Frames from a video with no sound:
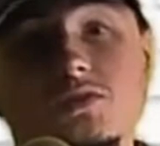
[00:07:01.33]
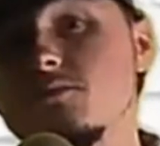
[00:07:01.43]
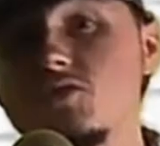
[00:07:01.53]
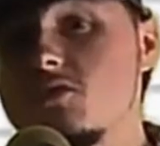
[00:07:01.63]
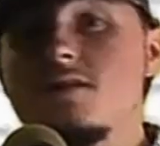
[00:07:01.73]
I'm
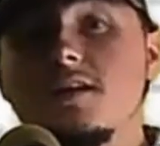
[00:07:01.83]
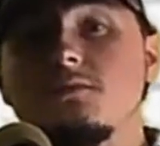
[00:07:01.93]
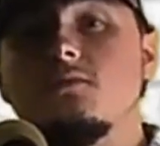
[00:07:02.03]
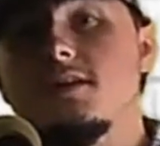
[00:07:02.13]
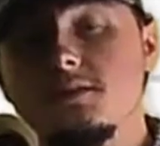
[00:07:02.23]
sure you got
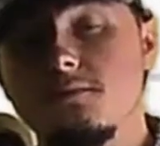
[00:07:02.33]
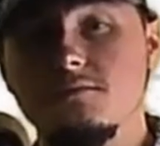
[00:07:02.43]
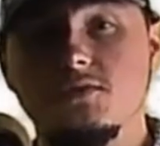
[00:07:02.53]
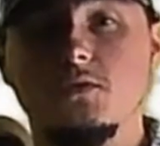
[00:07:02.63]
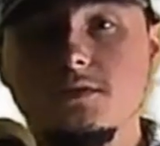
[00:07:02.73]
some crazy
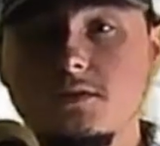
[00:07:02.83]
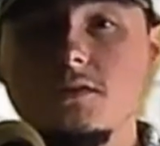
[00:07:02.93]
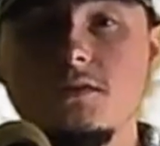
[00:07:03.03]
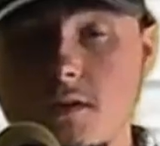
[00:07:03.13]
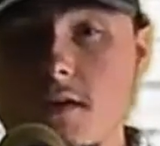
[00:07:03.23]
mom stories
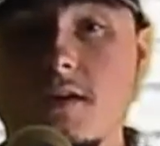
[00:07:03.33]
too.